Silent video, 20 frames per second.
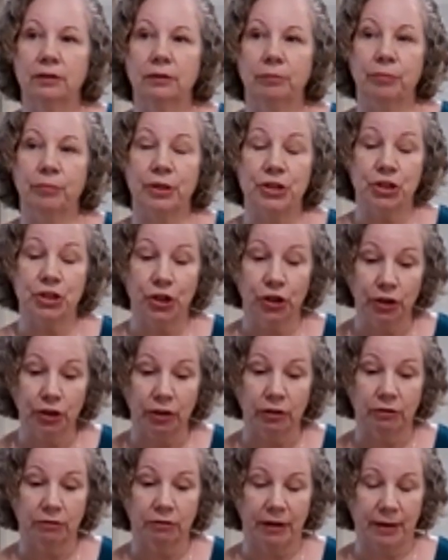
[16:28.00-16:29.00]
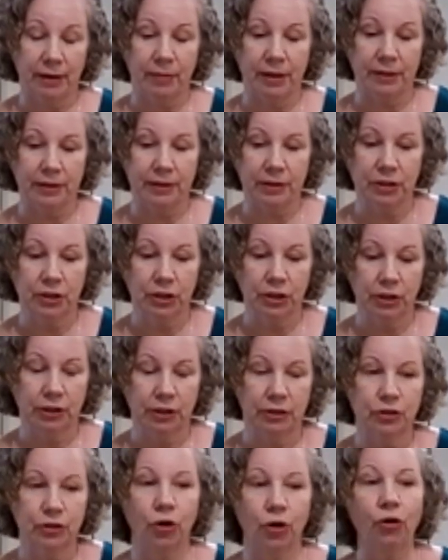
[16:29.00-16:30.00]
paternal grandmother
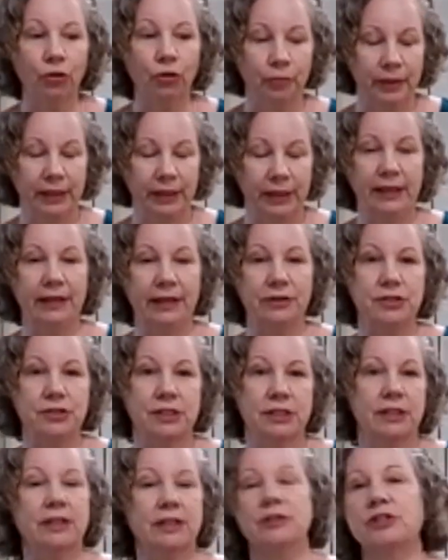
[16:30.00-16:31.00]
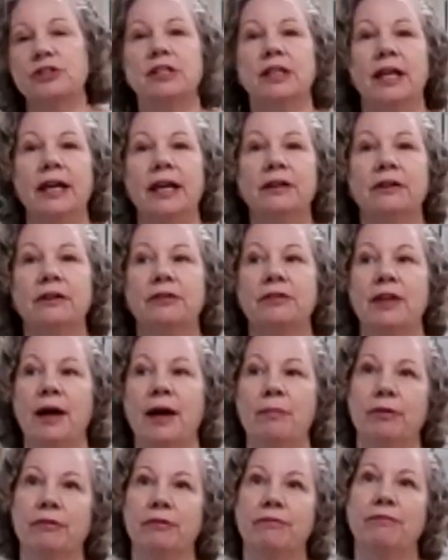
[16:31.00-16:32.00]
told me years and years later that
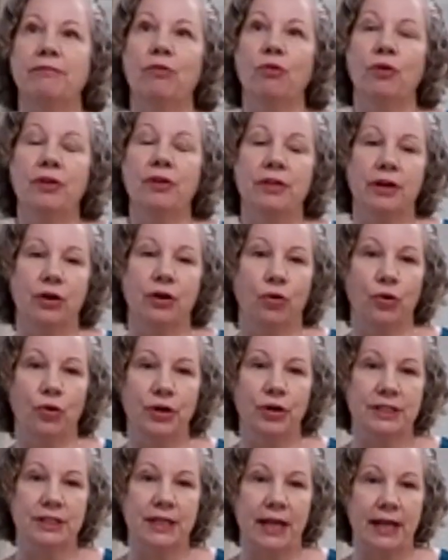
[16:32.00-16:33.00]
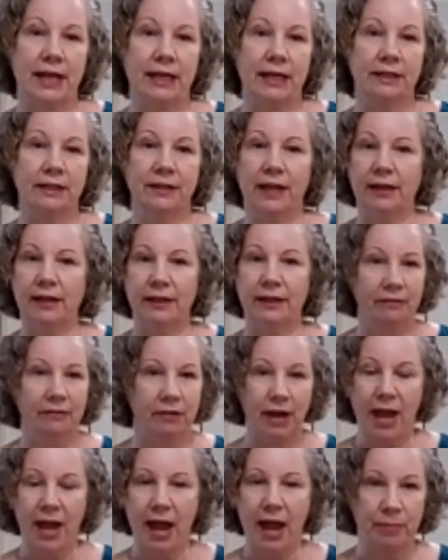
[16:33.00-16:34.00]
before the court date, that never
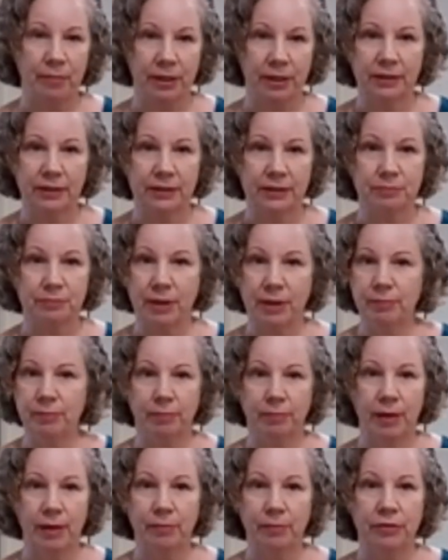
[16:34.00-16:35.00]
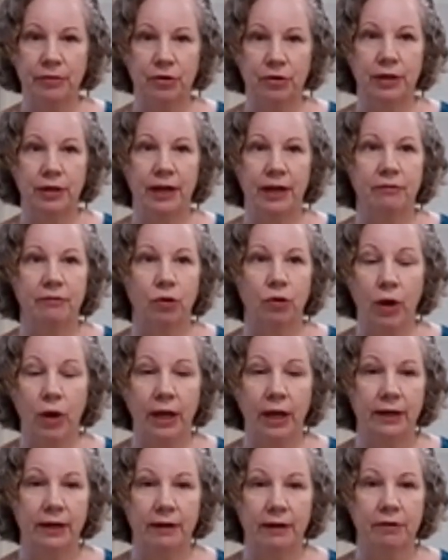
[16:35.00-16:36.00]
happened. My, my mother never
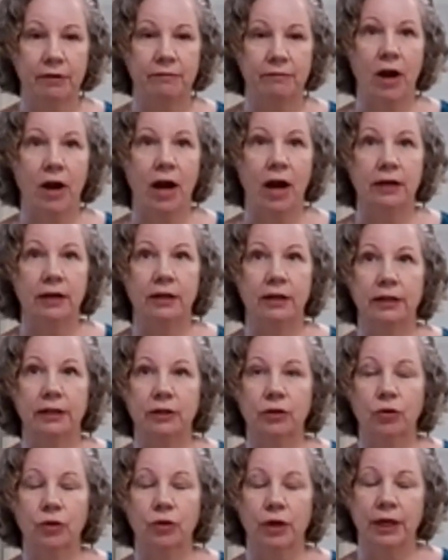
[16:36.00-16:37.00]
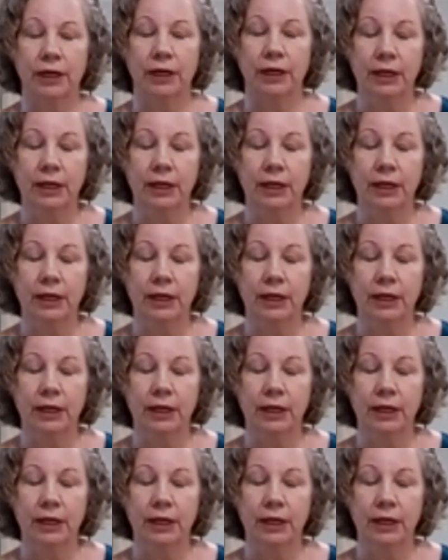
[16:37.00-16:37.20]
went, never fought in court.